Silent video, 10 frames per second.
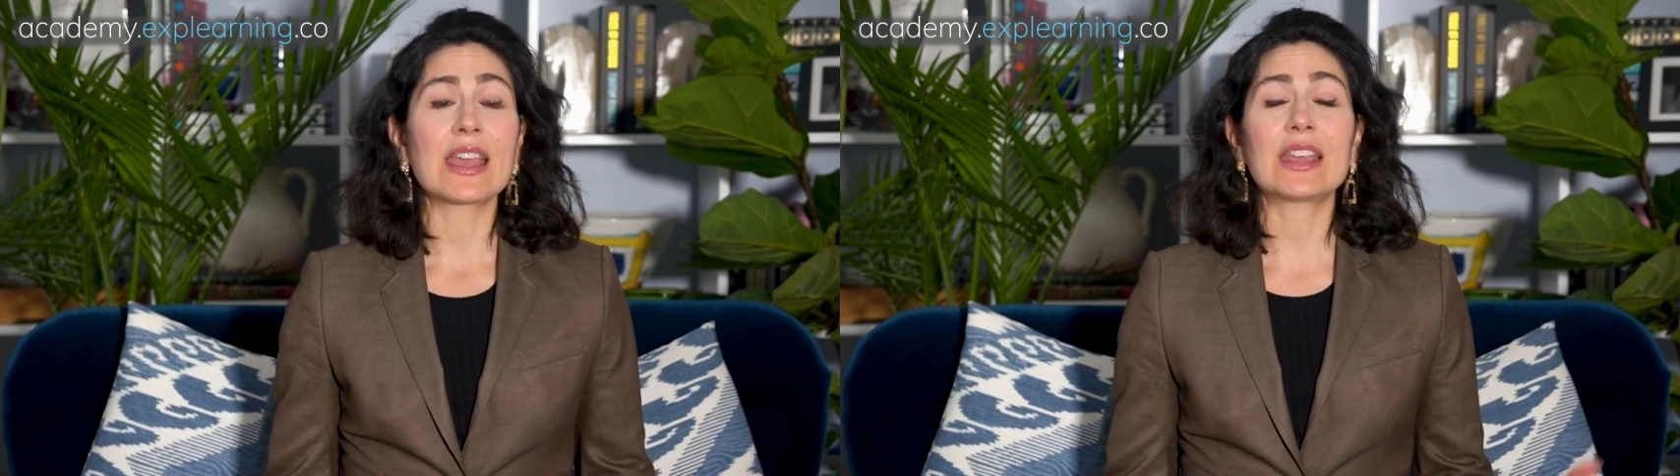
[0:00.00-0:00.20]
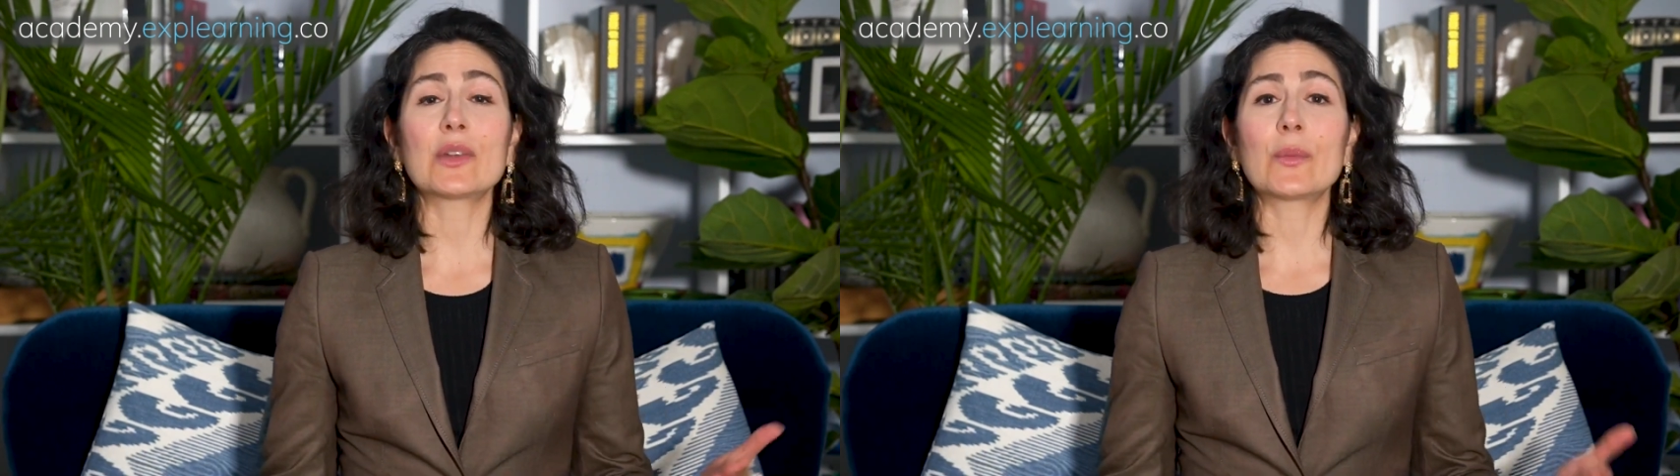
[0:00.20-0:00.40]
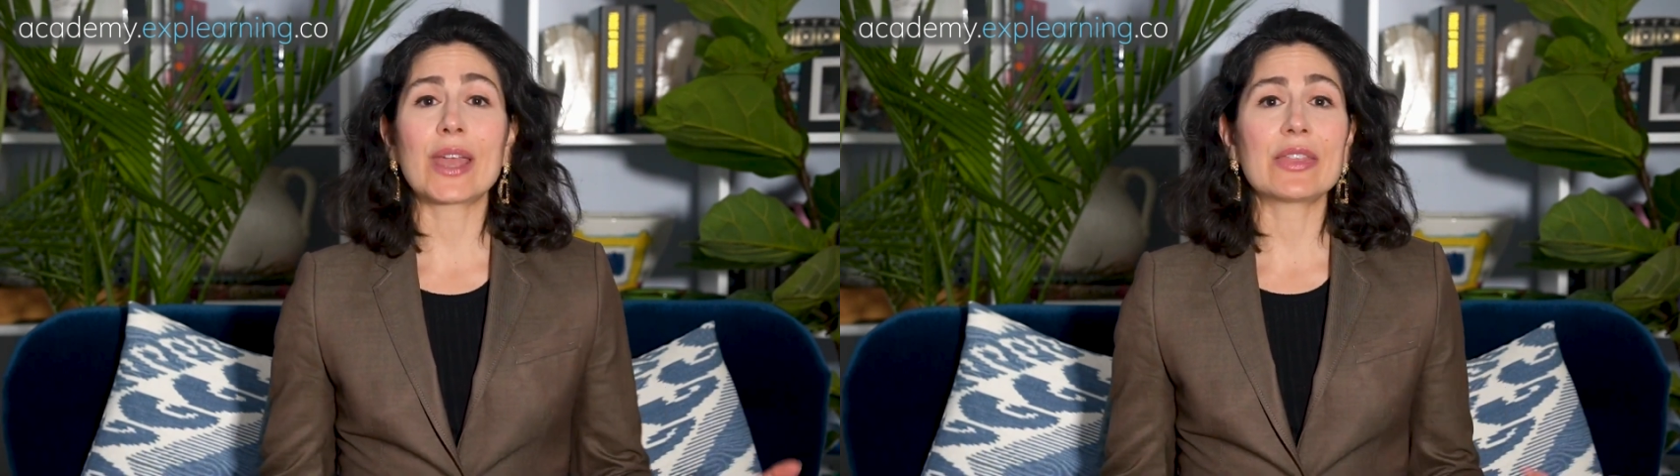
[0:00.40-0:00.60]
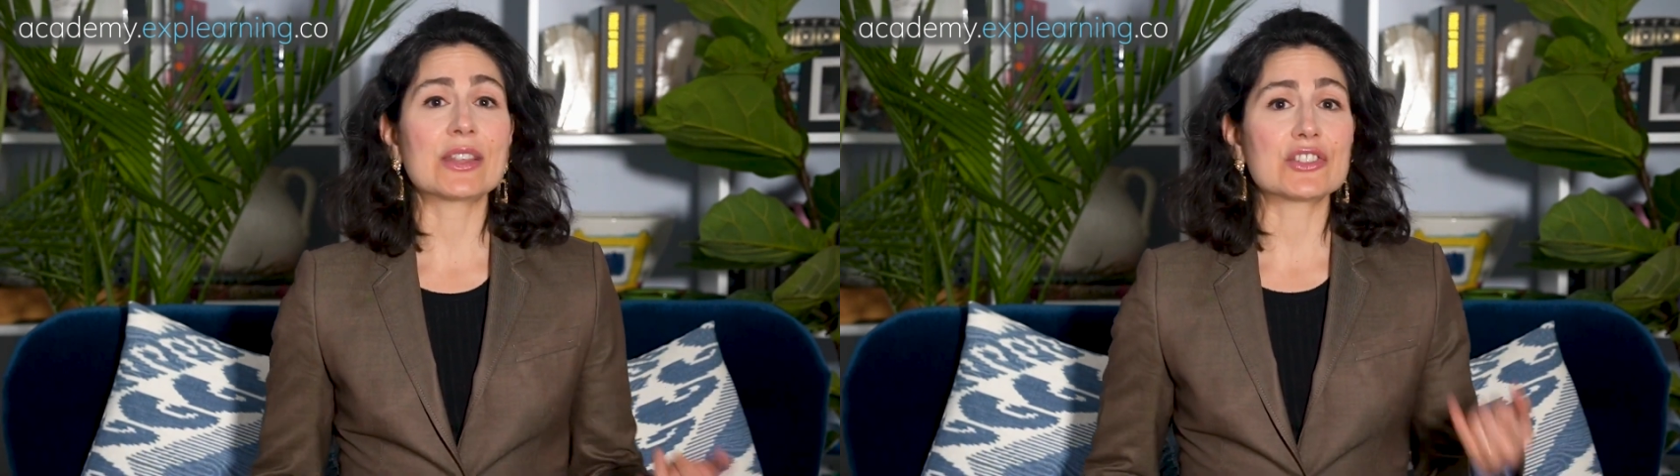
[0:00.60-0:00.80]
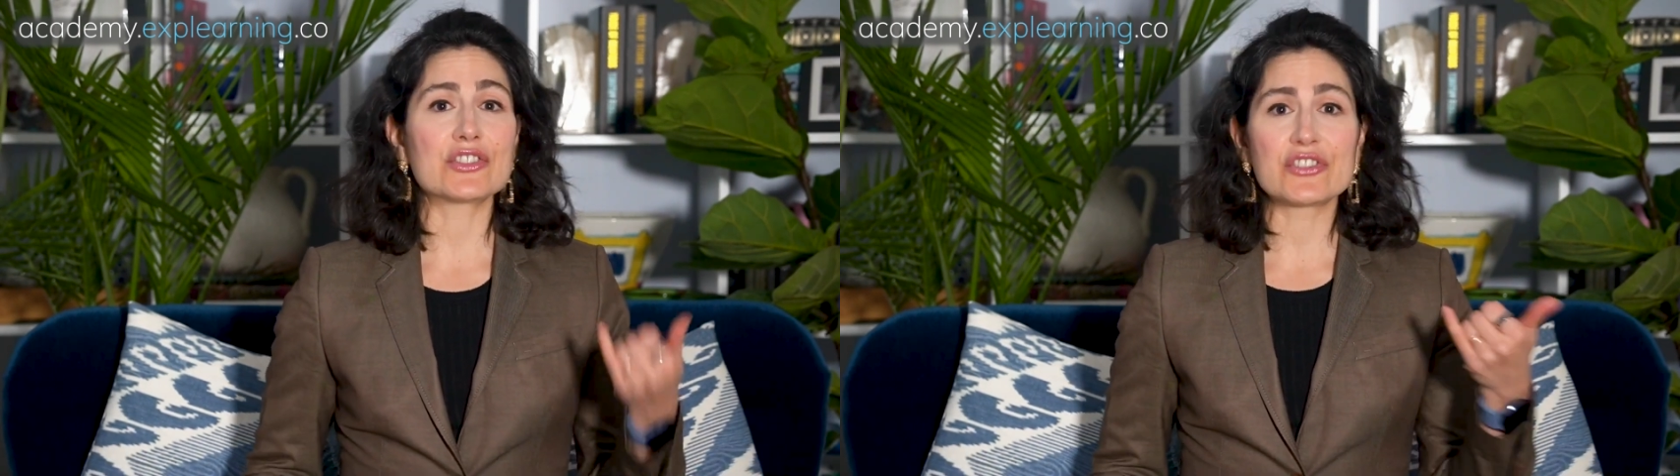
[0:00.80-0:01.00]
in a way
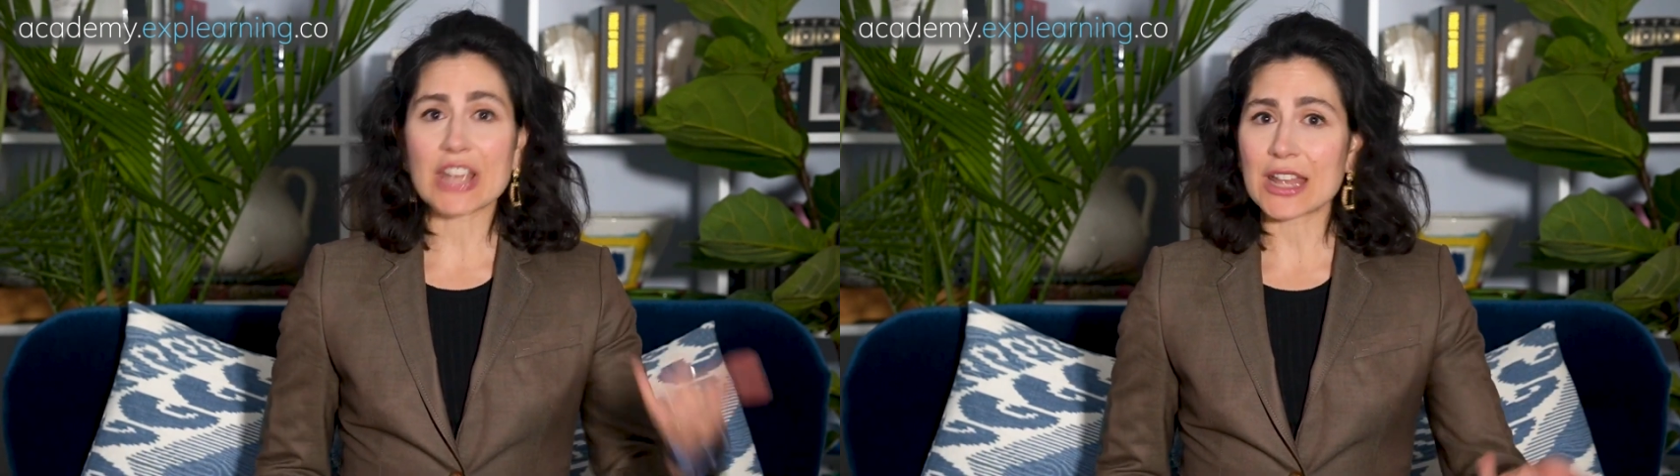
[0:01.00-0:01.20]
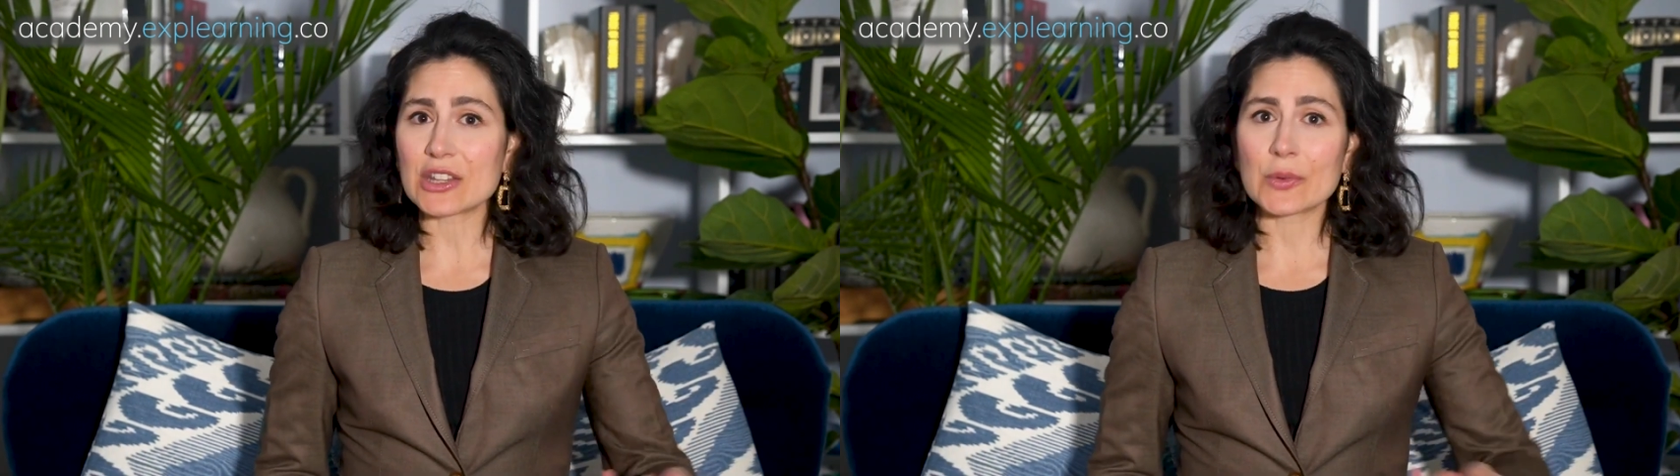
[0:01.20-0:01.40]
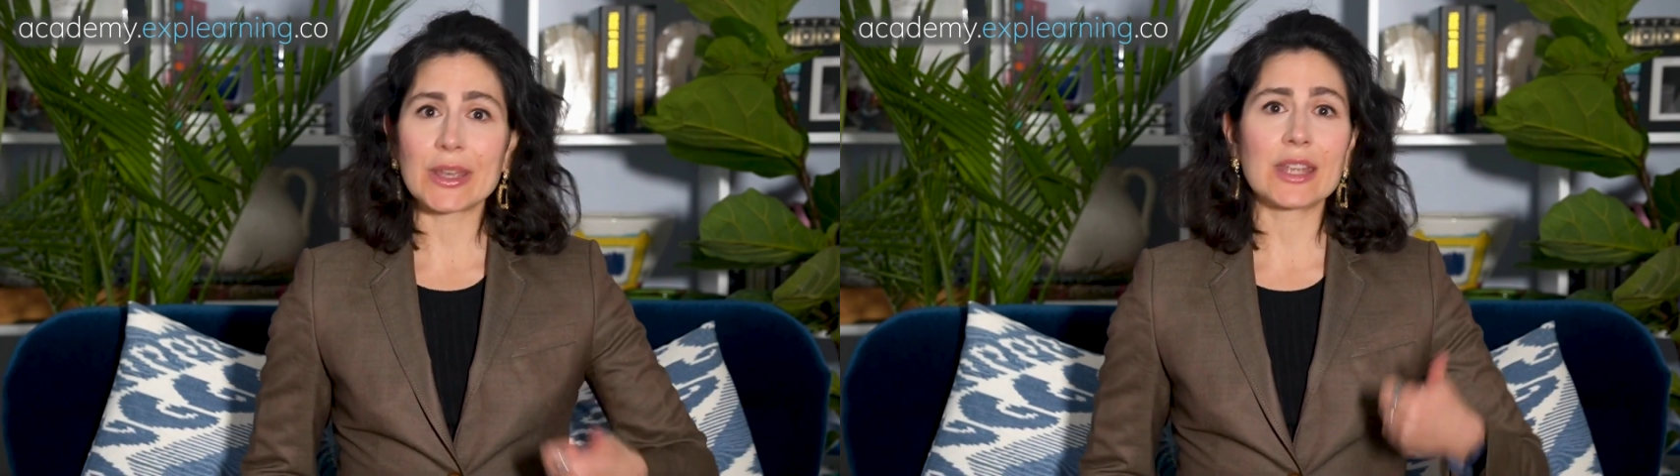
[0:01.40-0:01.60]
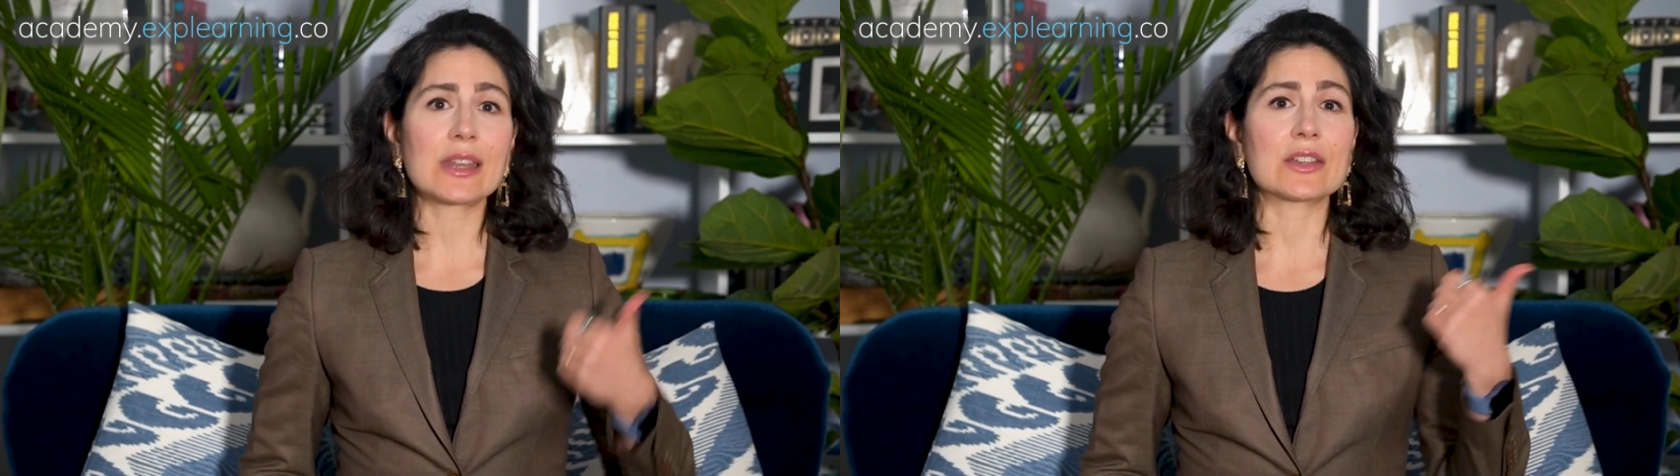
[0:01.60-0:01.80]
that's genuine,